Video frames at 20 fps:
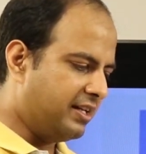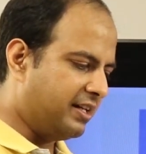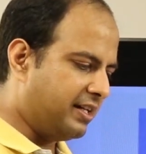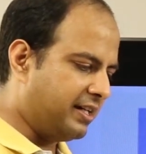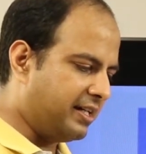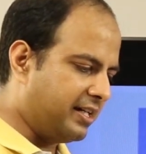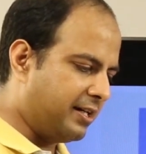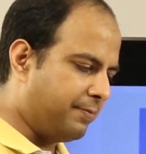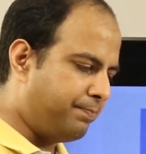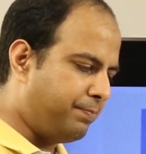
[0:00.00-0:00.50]

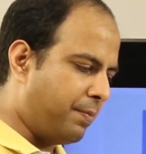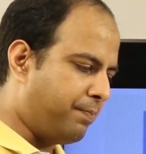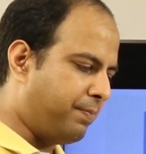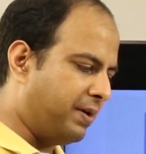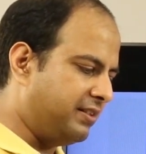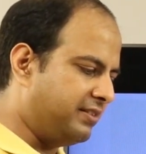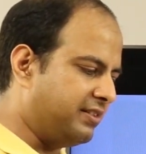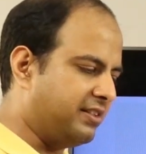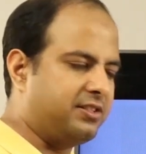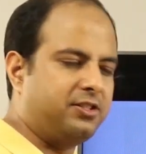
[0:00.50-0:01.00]
uh,
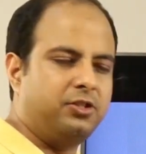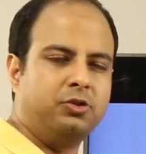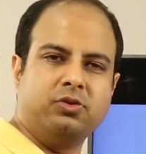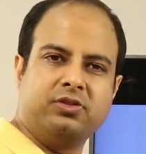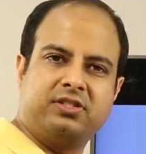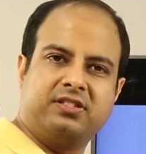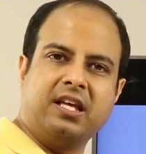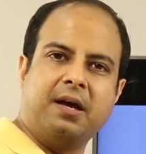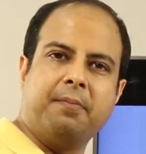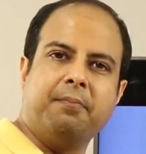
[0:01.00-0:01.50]
people just
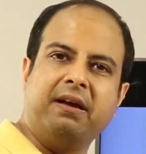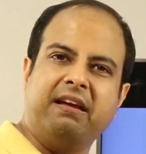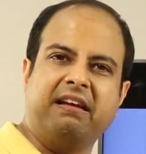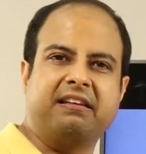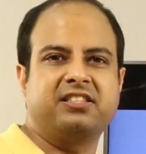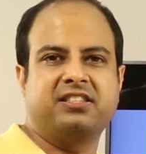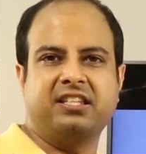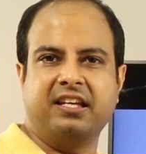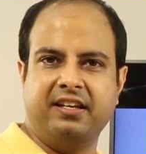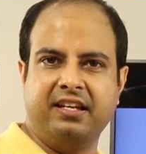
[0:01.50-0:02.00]
use them
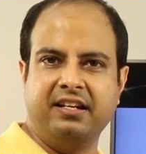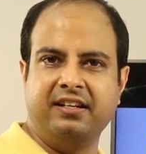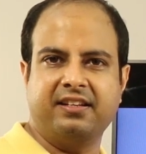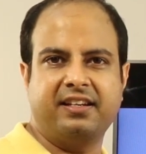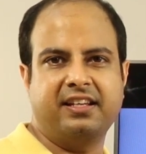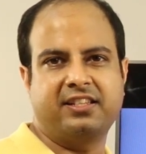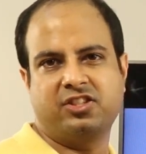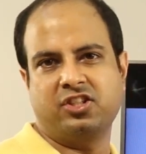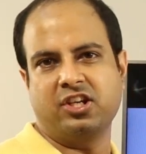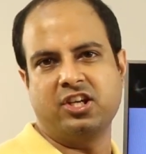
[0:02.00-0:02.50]

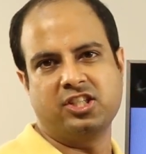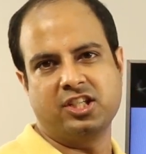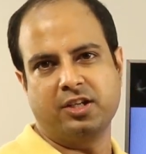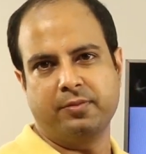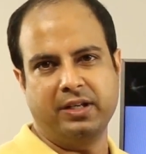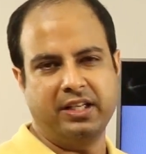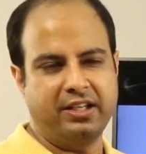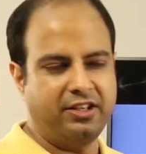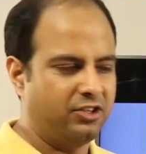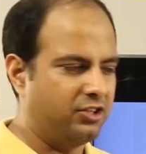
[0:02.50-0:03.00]
interchangeably.